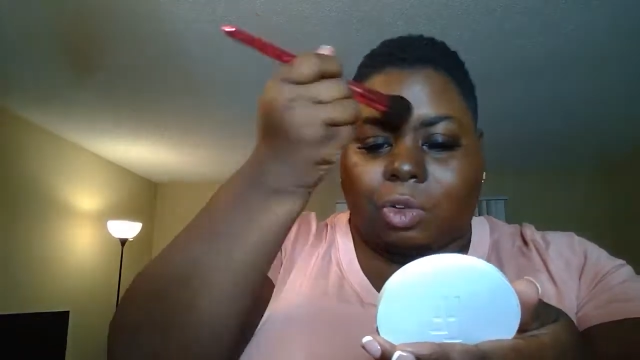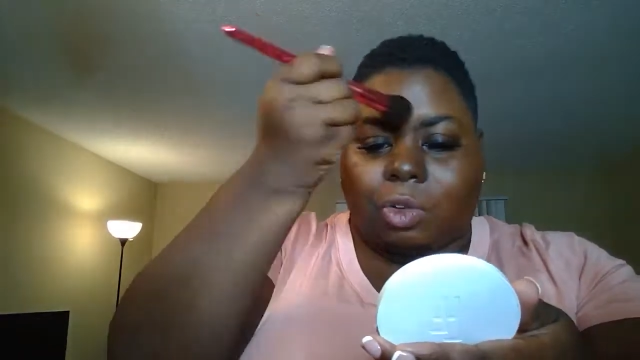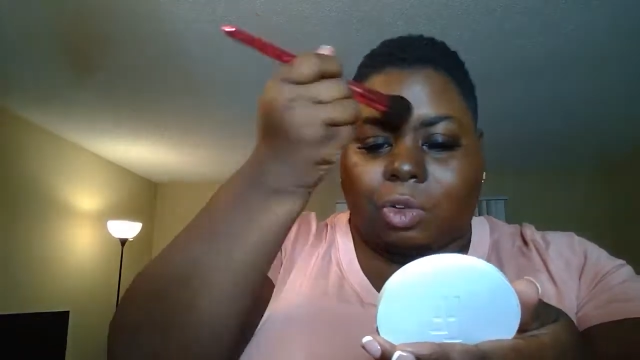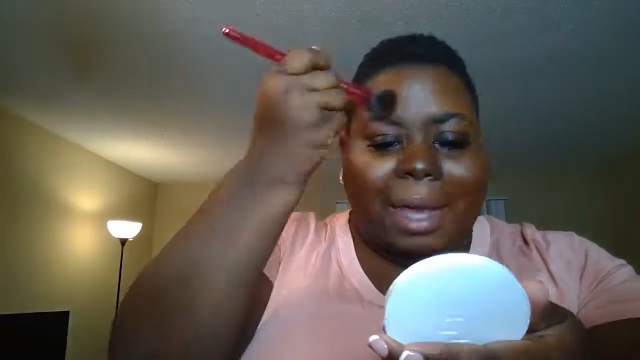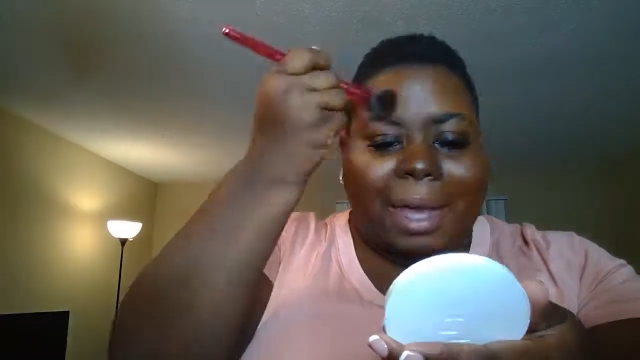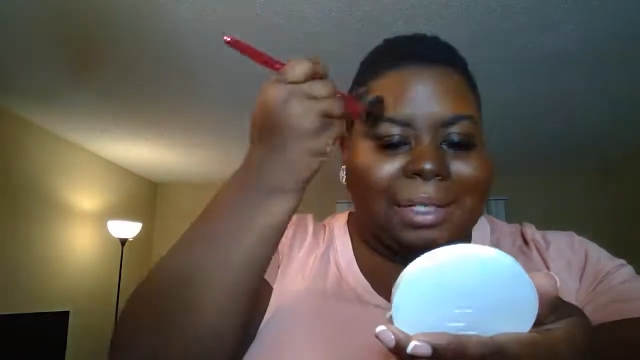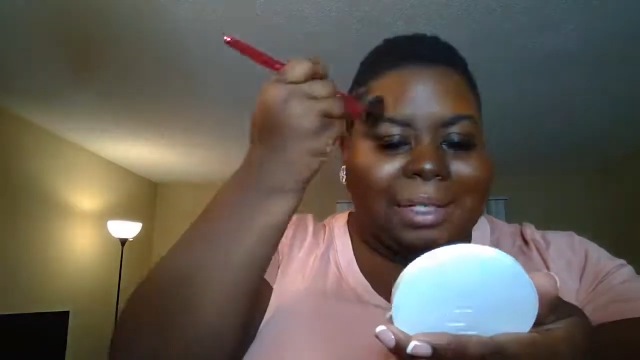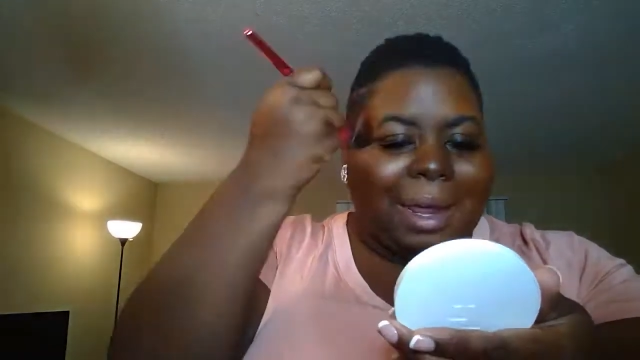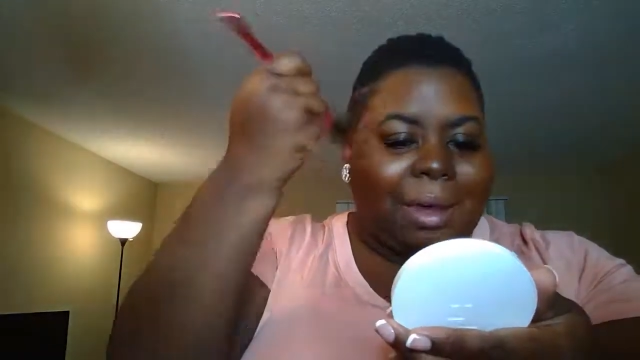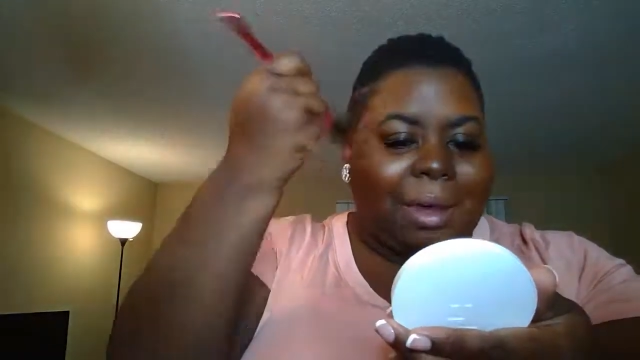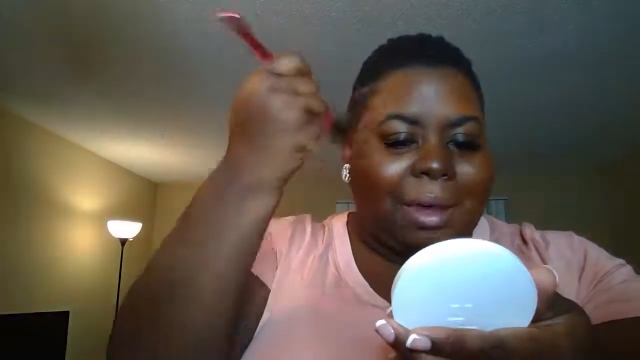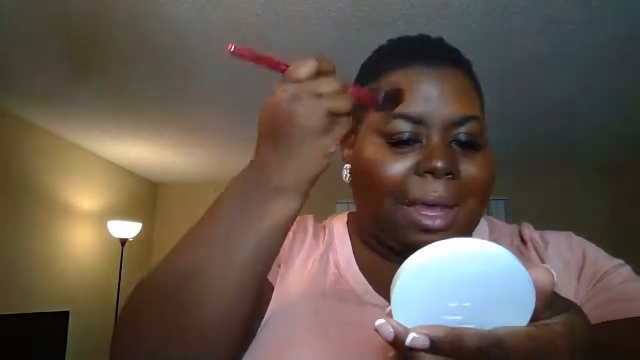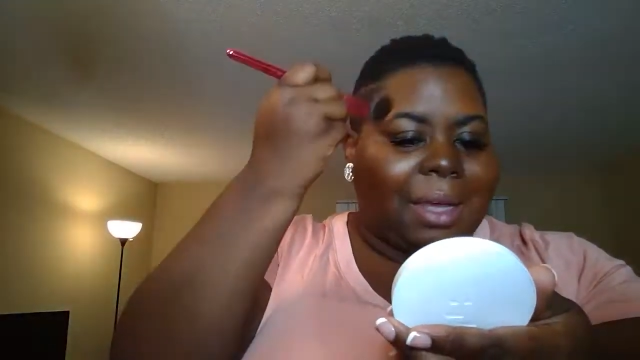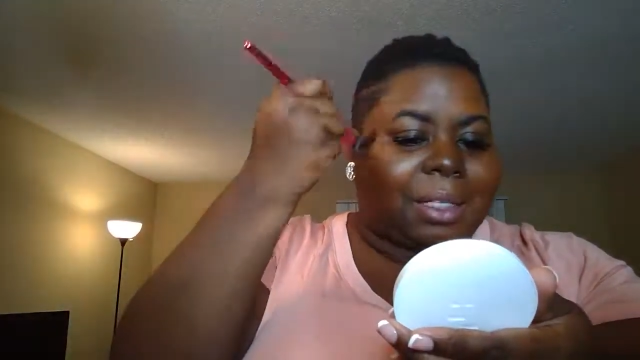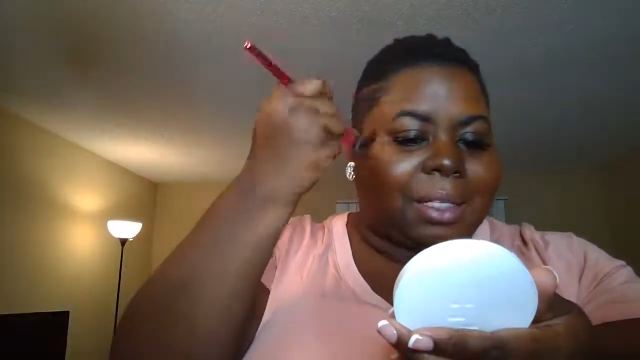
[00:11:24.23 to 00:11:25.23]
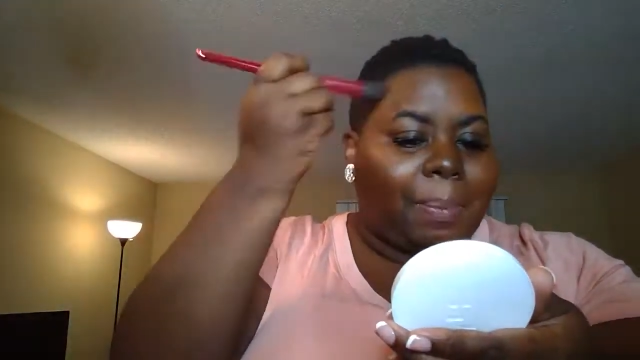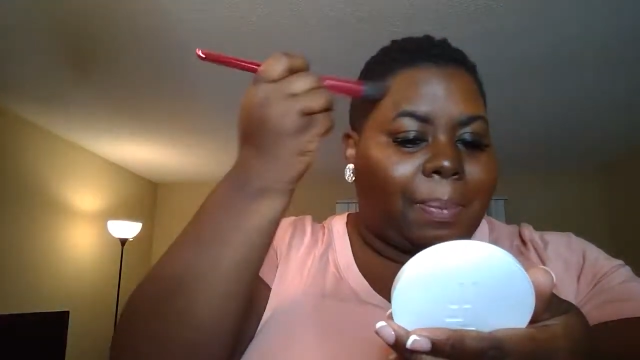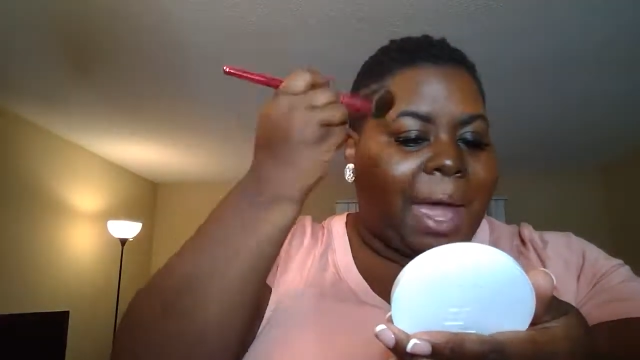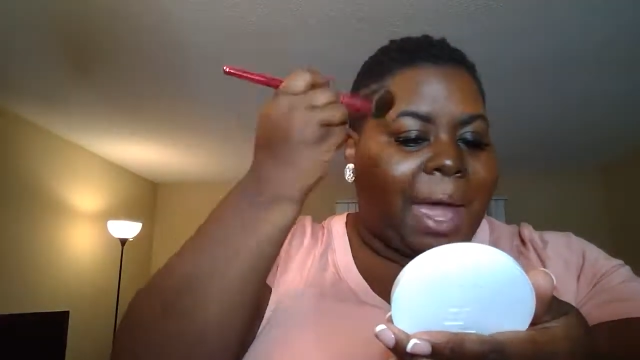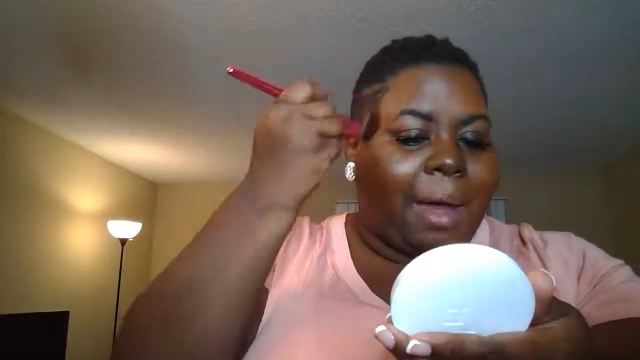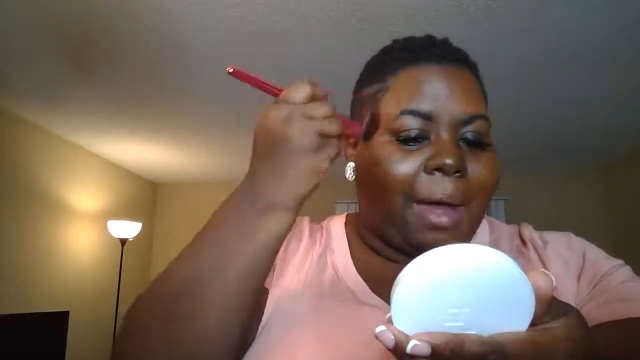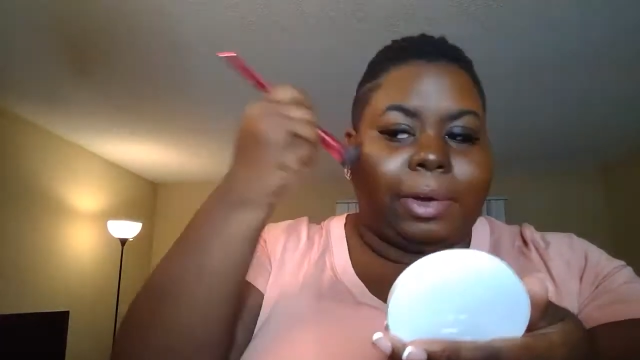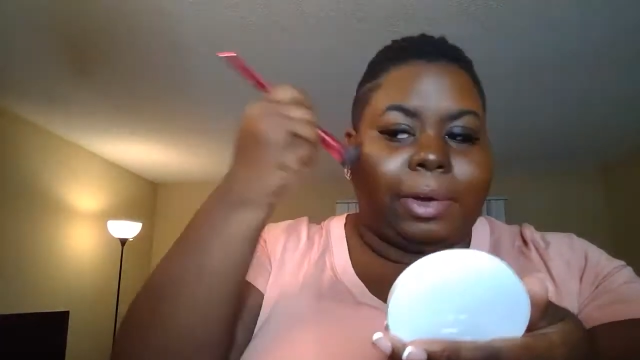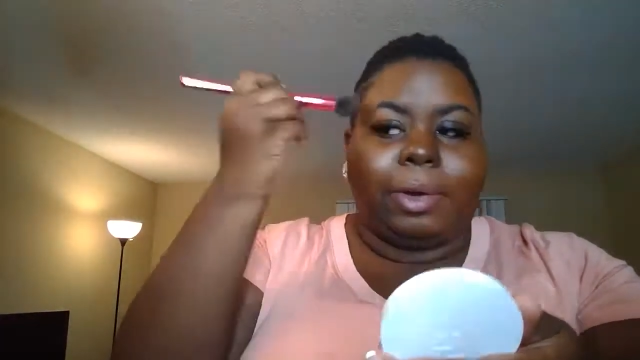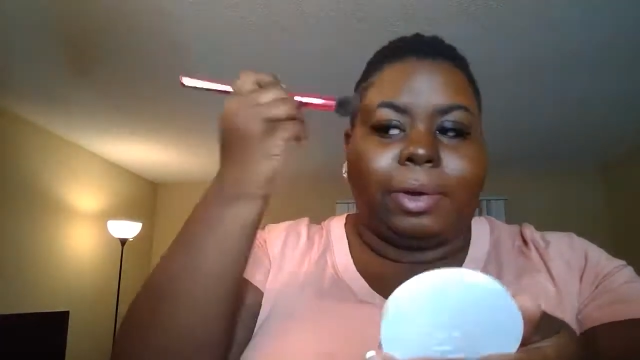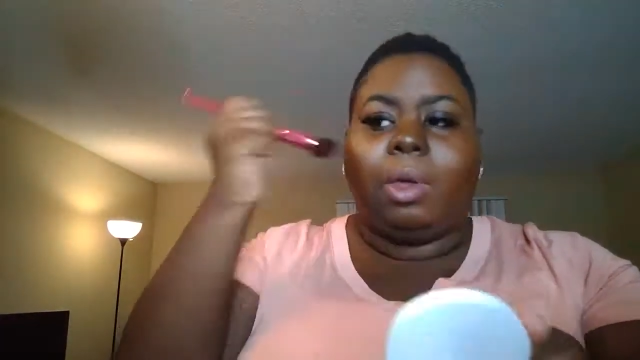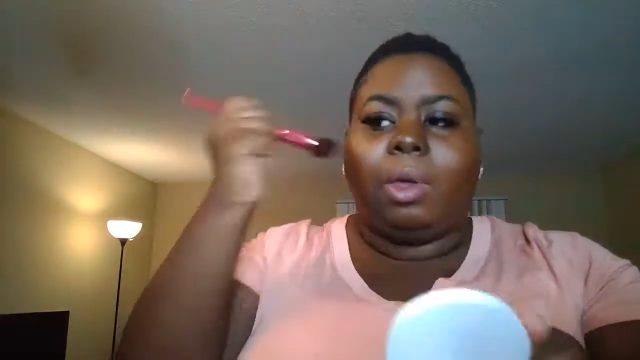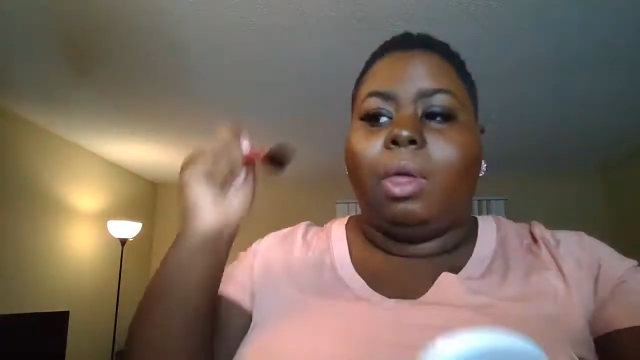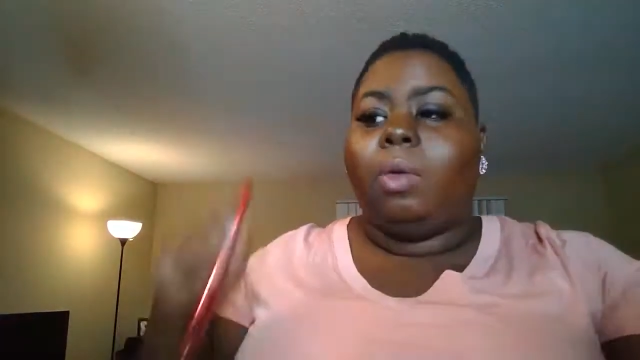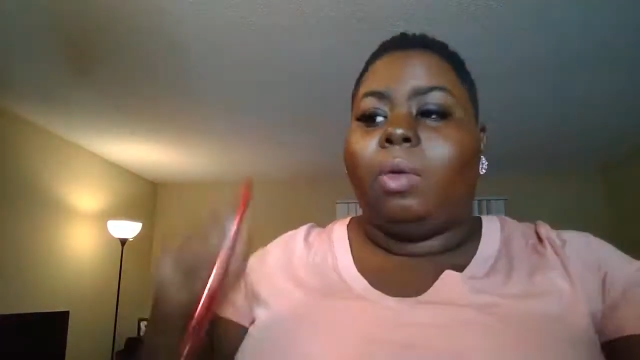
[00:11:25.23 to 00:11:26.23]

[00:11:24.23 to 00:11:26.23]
dries down as a powder,